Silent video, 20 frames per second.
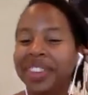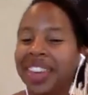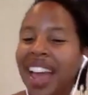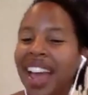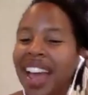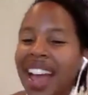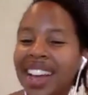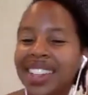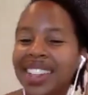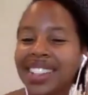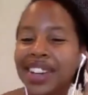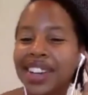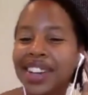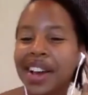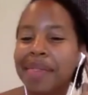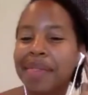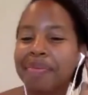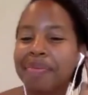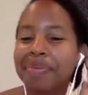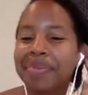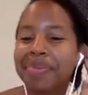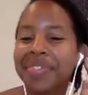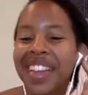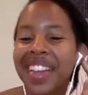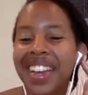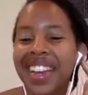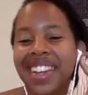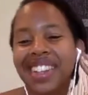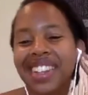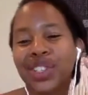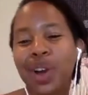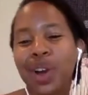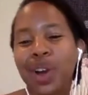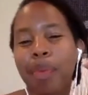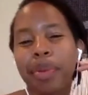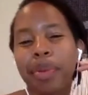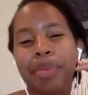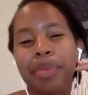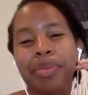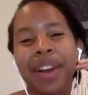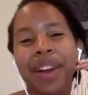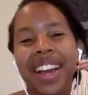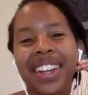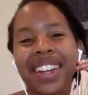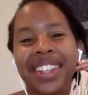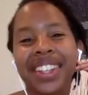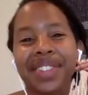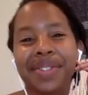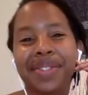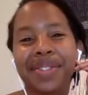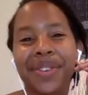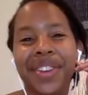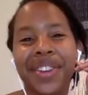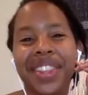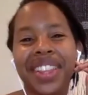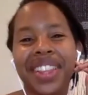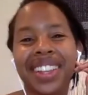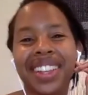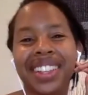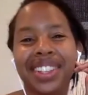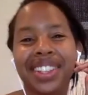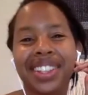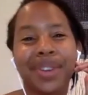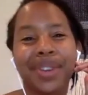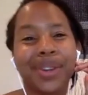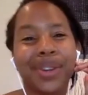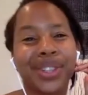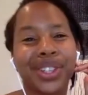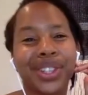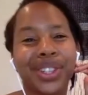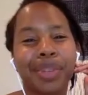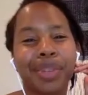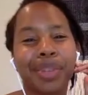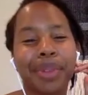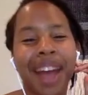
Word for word: and um, drop in price for this devotional